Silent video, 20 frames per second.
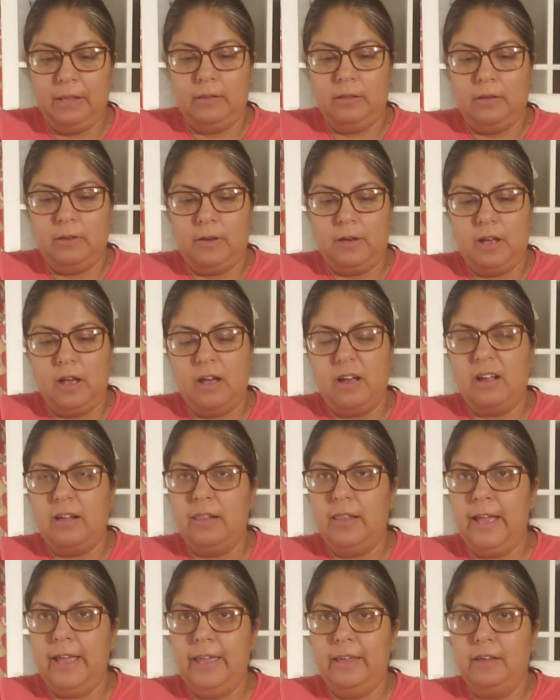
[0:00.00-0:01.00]
and look
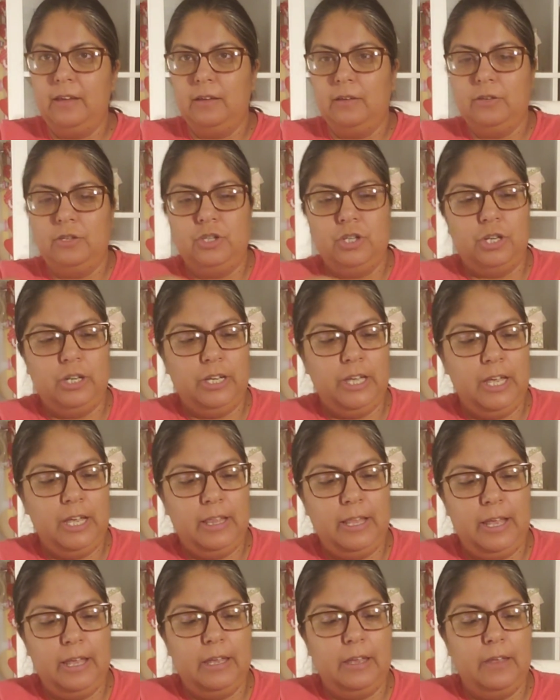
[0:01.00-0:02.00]
like chunky.
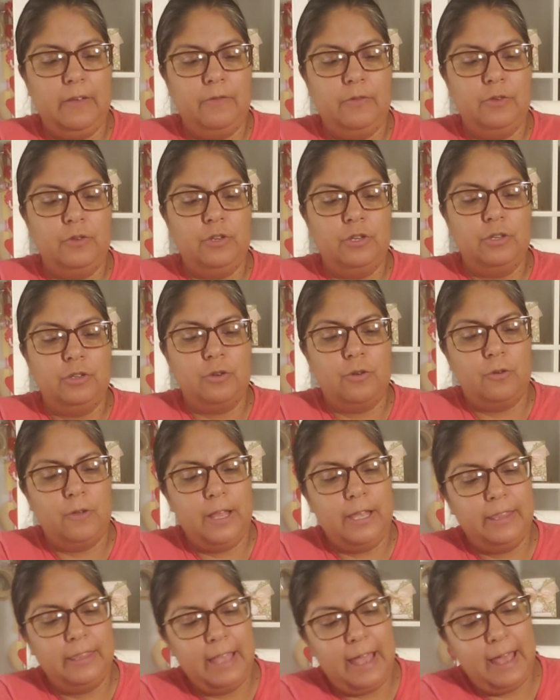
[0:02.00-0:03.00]
Like if you just go
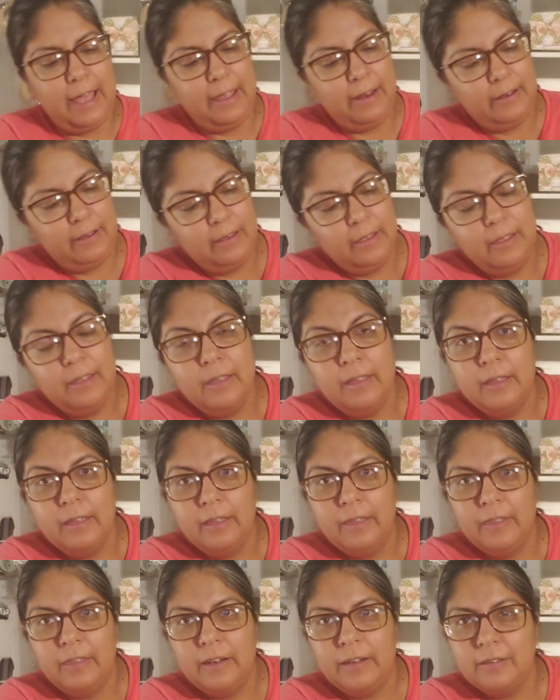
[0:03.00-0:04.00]
like that,
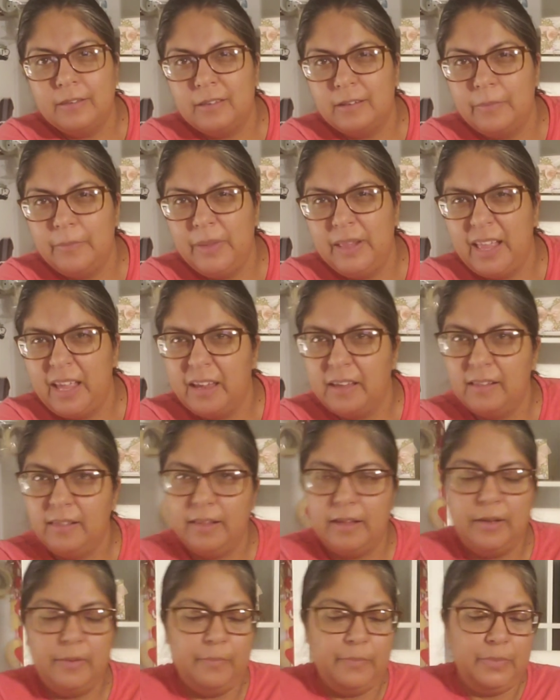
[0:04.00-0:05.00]
then it's going to be like a
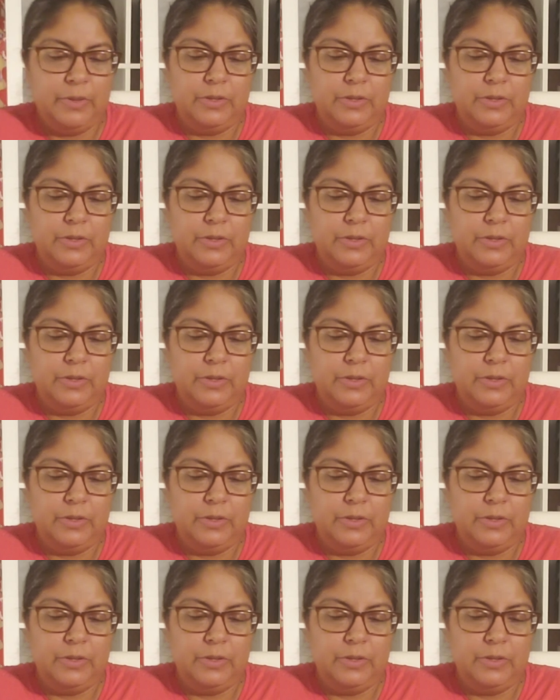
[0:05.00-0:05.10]
lump.